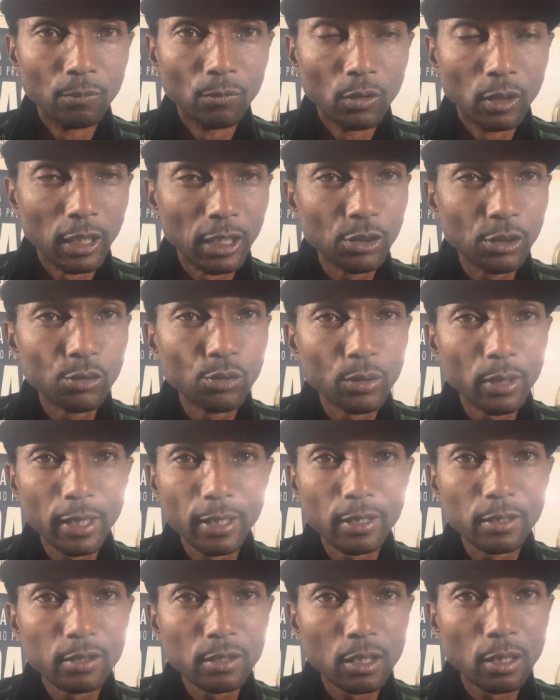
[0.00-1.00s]
and
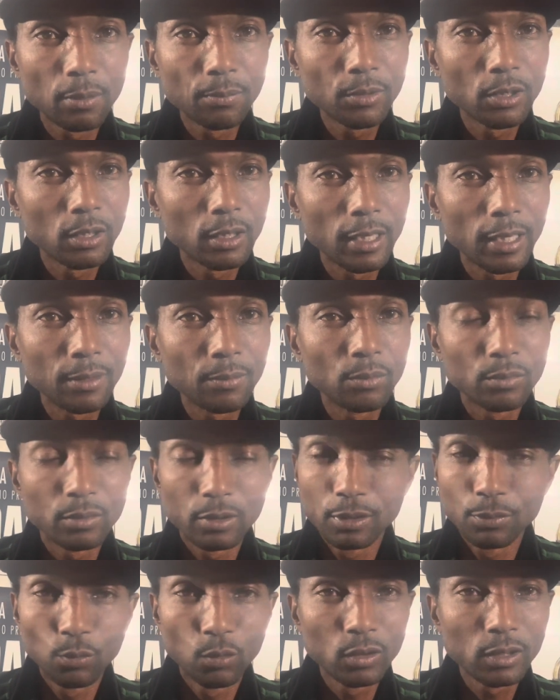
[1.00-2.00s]
created something that
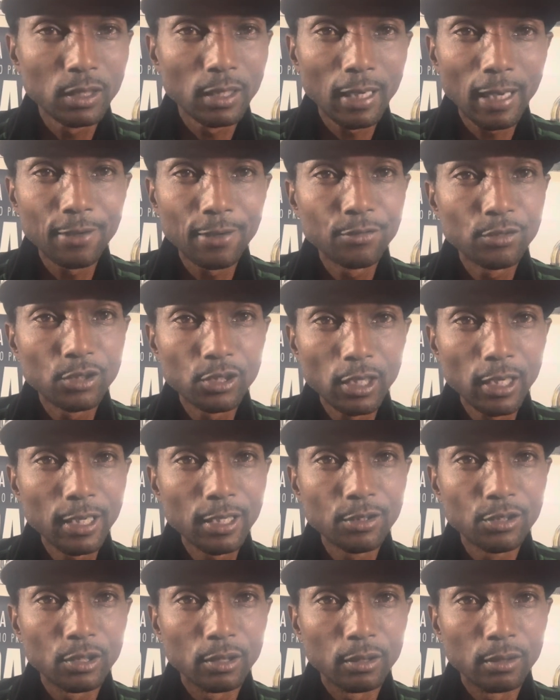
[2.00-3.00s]
was
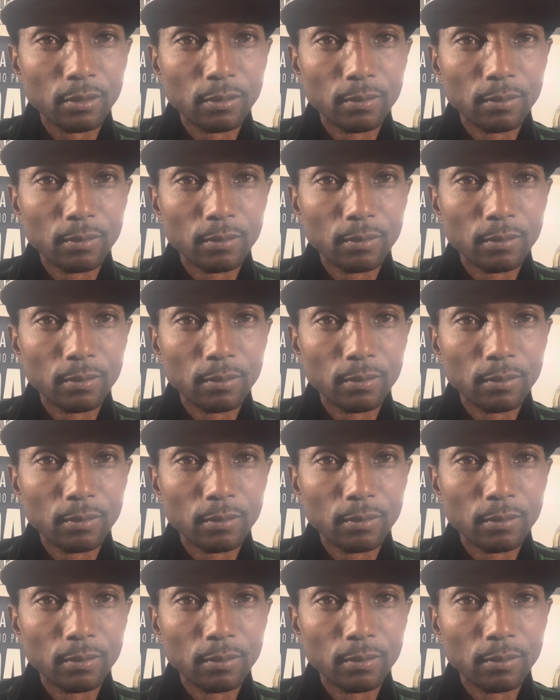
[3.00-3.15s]
life-changing